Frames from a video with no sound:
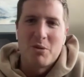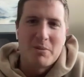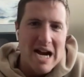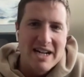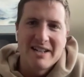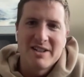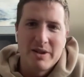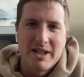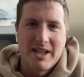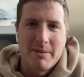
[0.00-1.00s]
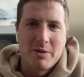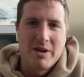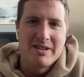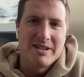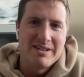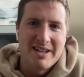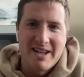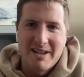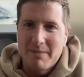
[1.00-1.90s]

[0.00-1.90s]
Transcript: practice when they come to us and say,